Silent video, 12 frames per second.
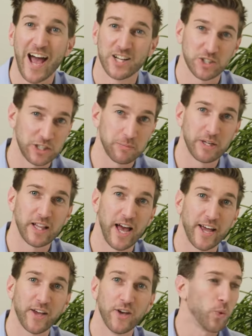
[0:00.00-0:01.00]
actually be
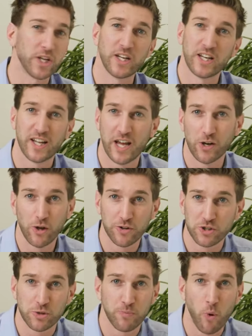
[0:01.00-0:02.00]
like, we need to get all the
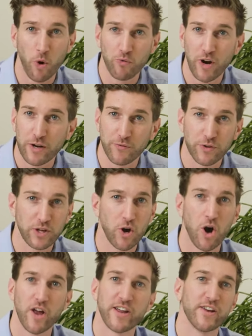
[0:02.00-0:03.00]
support ready for the
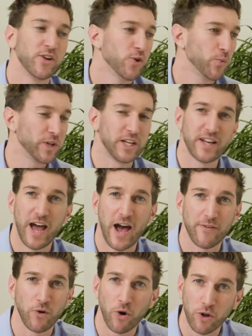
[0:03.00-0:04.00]
audit. We need to
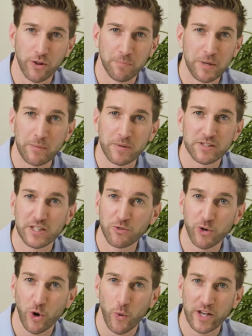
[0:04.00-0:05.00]
have all the PBC
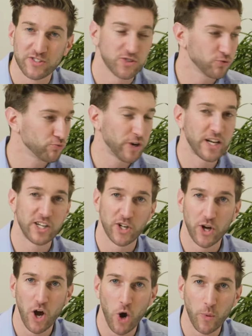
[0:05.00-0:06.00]
requests ready to
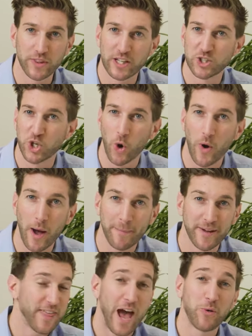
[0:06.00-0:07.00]
go when they show
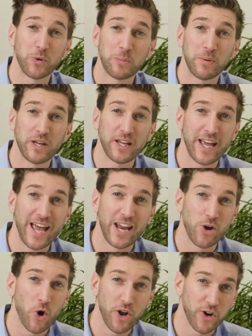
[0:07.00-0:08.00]
up. That would be an
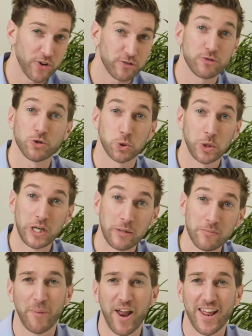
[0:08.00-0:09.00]
auditor's
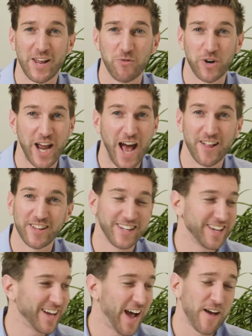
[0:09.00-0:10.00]
dream. But in
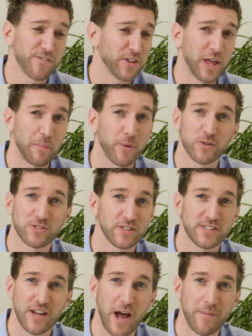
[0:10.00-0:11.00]
reality, I feel like most of the
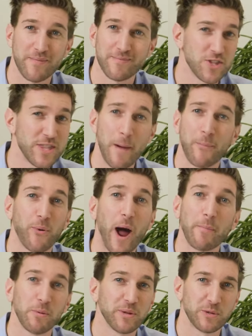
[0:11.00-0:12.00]
time, time, that
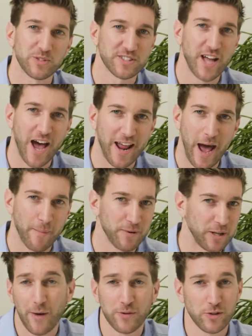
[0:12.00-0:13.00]
probably was not
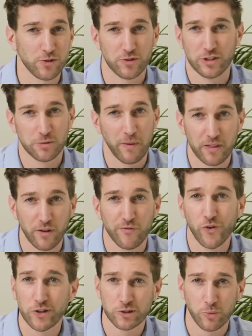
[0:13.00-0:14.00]
happening. I would usually spend the
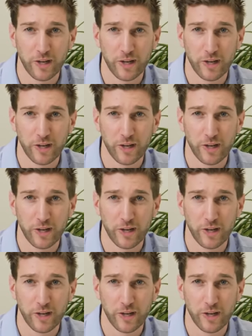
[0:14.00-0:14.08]
first